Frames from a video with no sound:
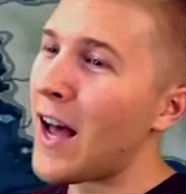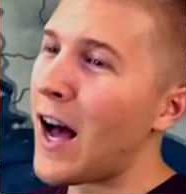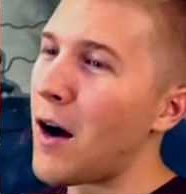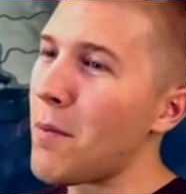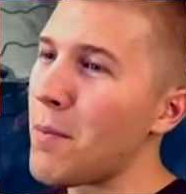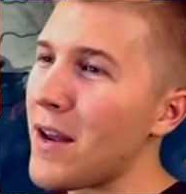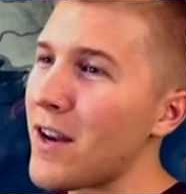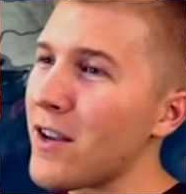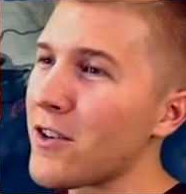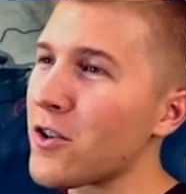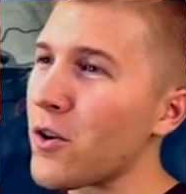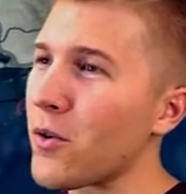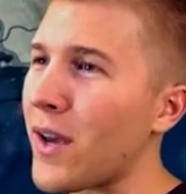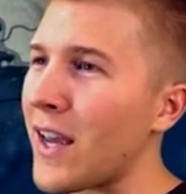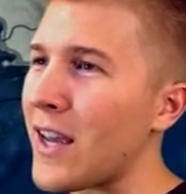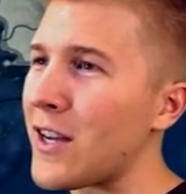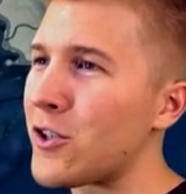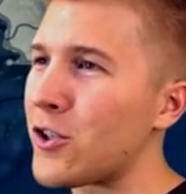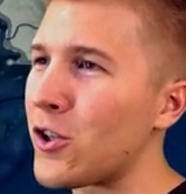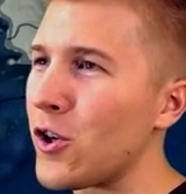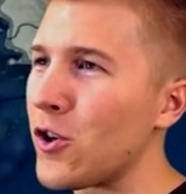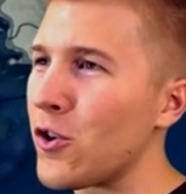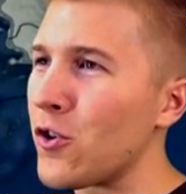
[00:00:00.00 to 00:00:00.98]
Albania's
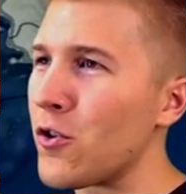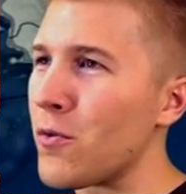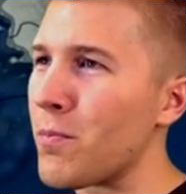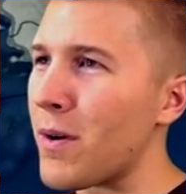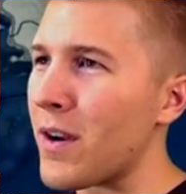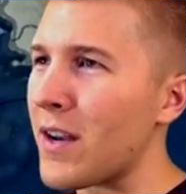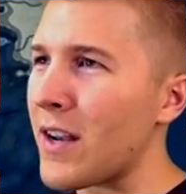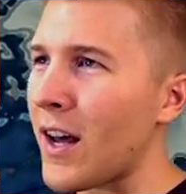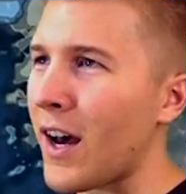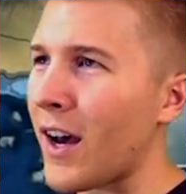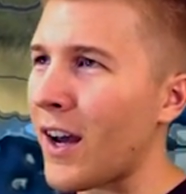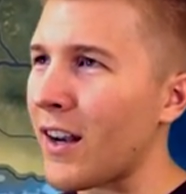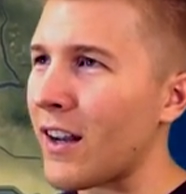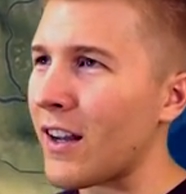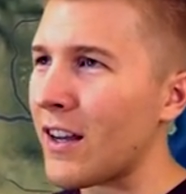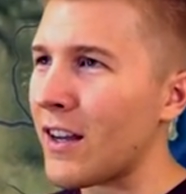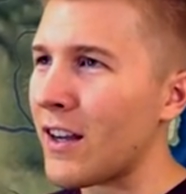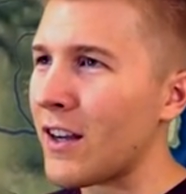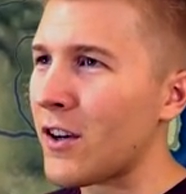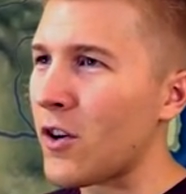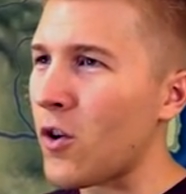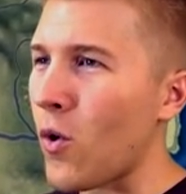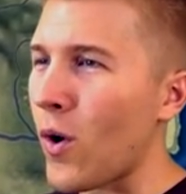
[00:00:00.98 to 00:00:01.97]
okay too, but not
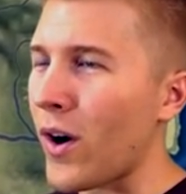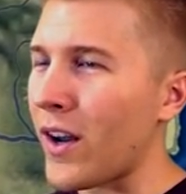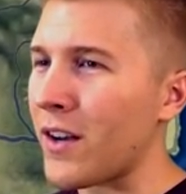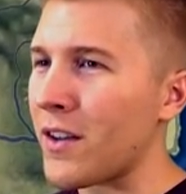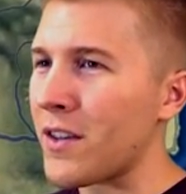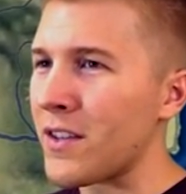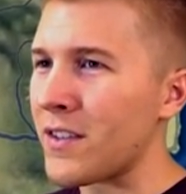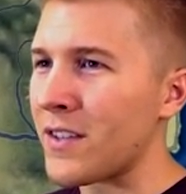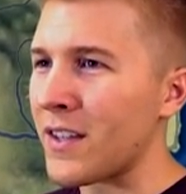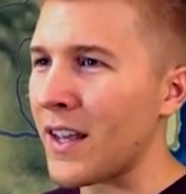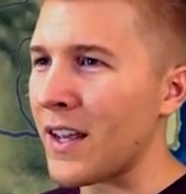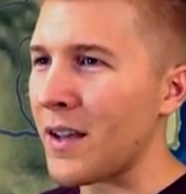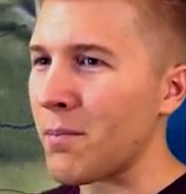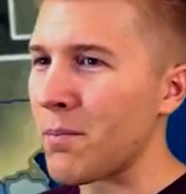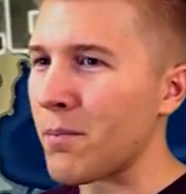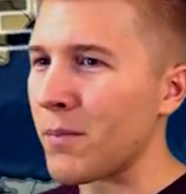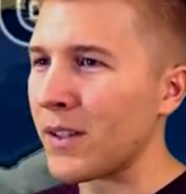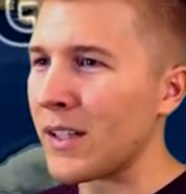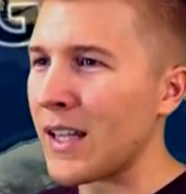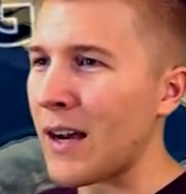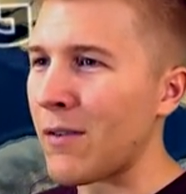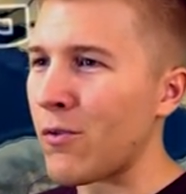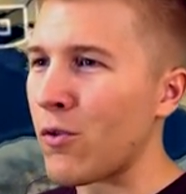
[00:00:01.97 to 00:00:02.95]
quite on the
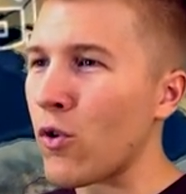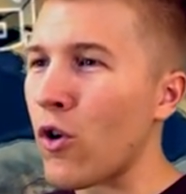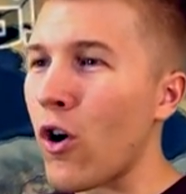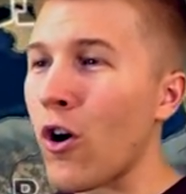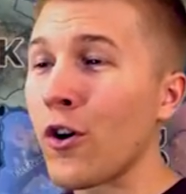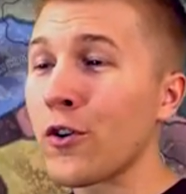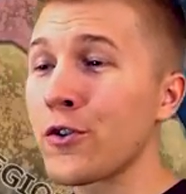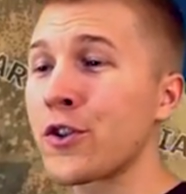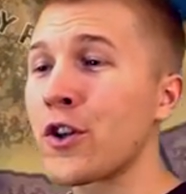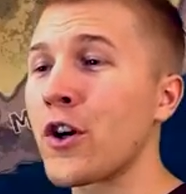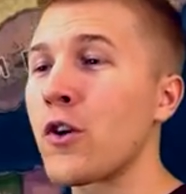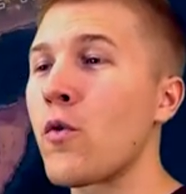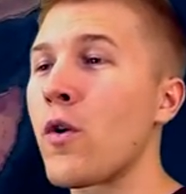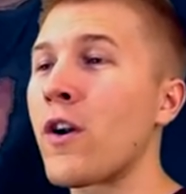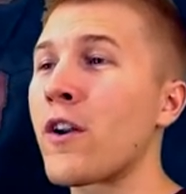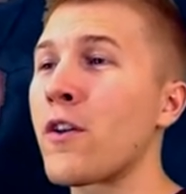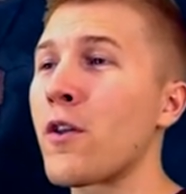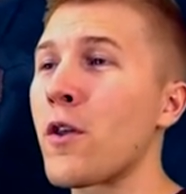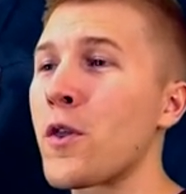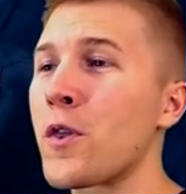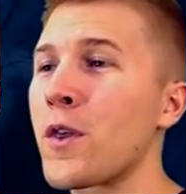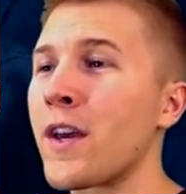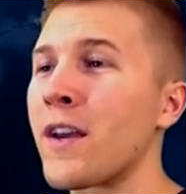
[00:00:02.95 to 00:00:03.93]
same level. Also, one
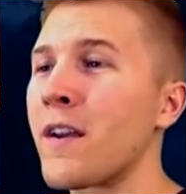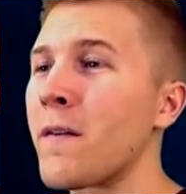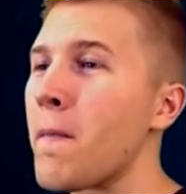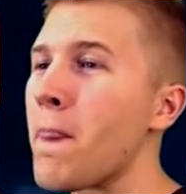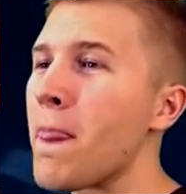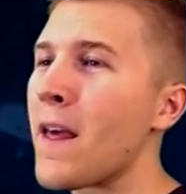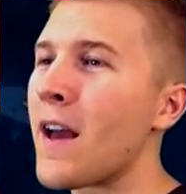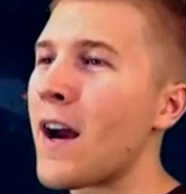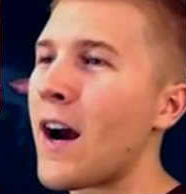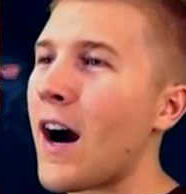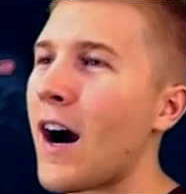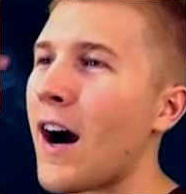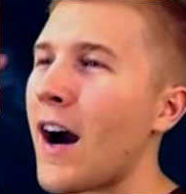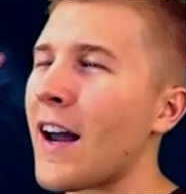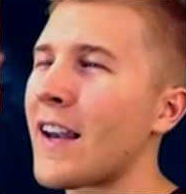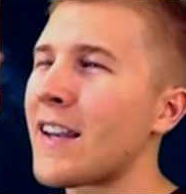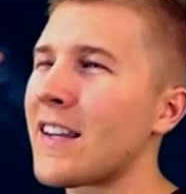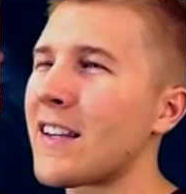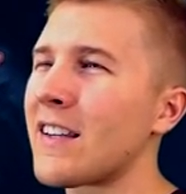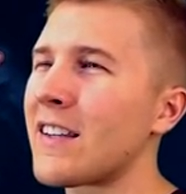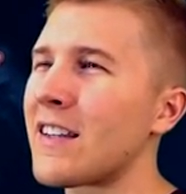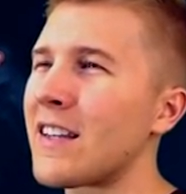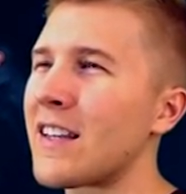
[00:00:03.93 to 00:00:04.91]
other thing I
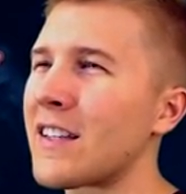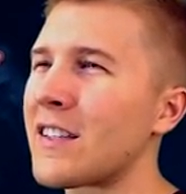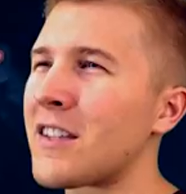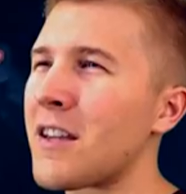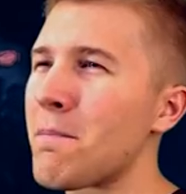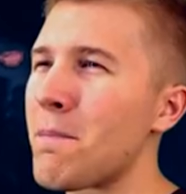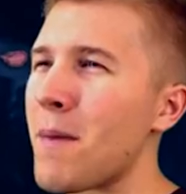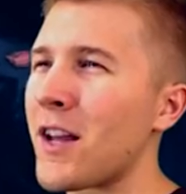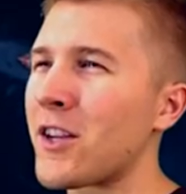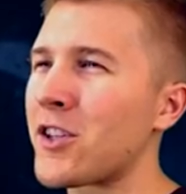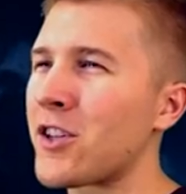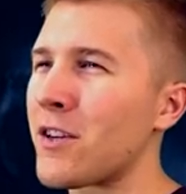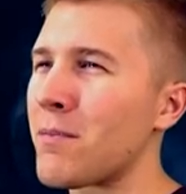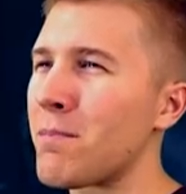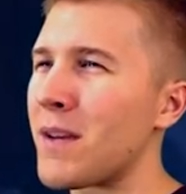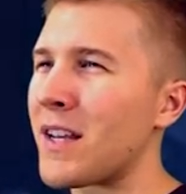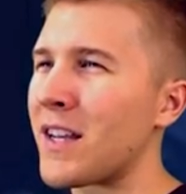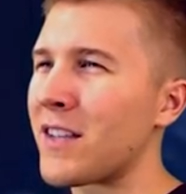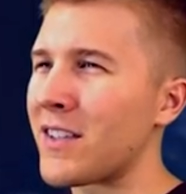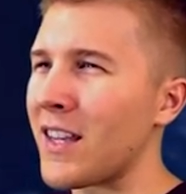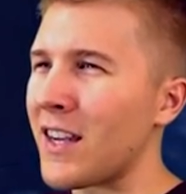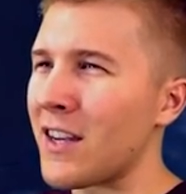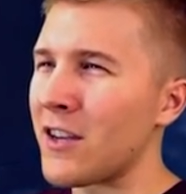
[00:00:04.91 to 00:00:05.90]
didn't get to mention
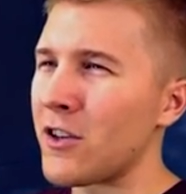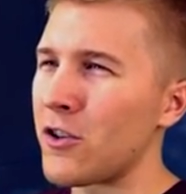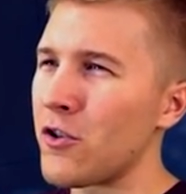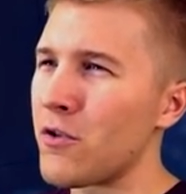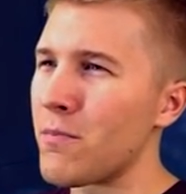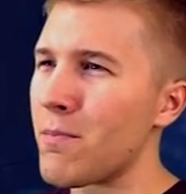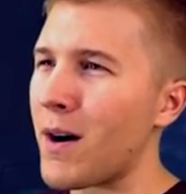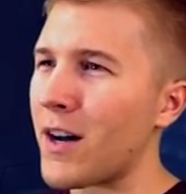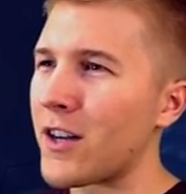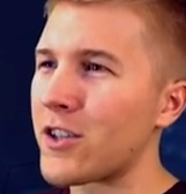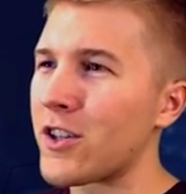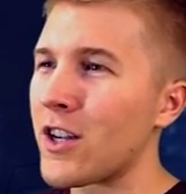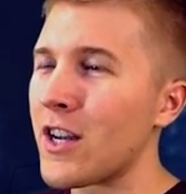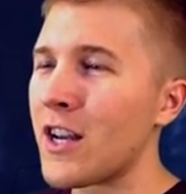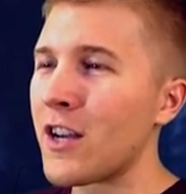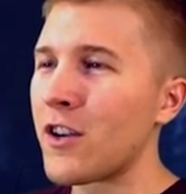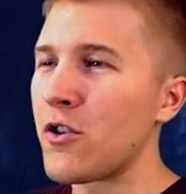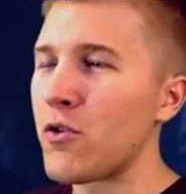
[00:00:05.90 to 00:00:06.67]
because they didn't do much.